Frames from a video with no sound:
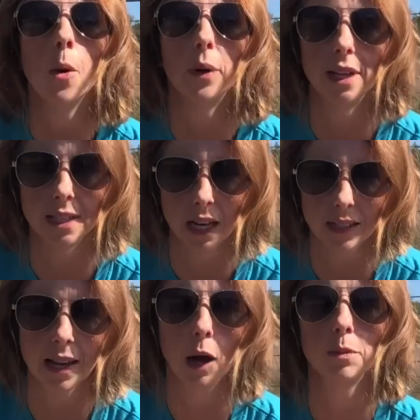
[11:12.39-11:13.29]
But it
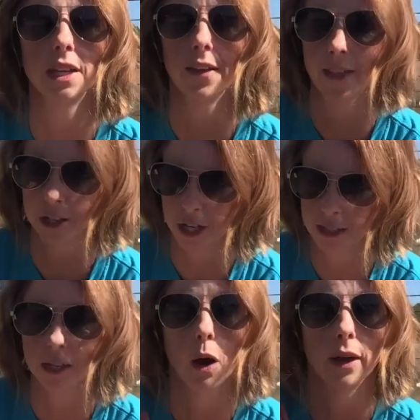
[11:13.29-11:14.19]
does help to get that
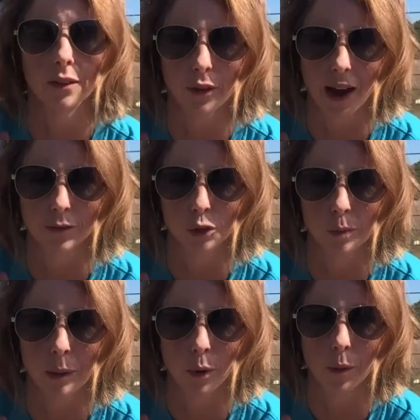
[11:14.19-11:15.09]
chest going if you have 2
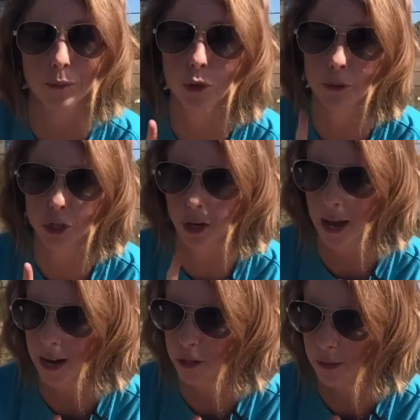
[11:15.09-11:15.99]
people. So I'm going to show you
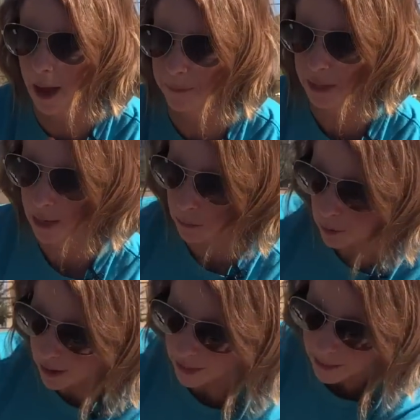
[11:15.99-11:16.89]
how to do that. Blue
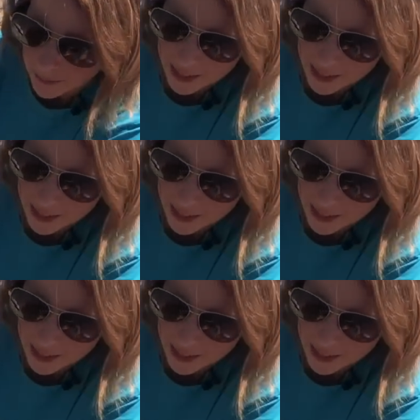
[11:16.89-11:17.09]
Ivy,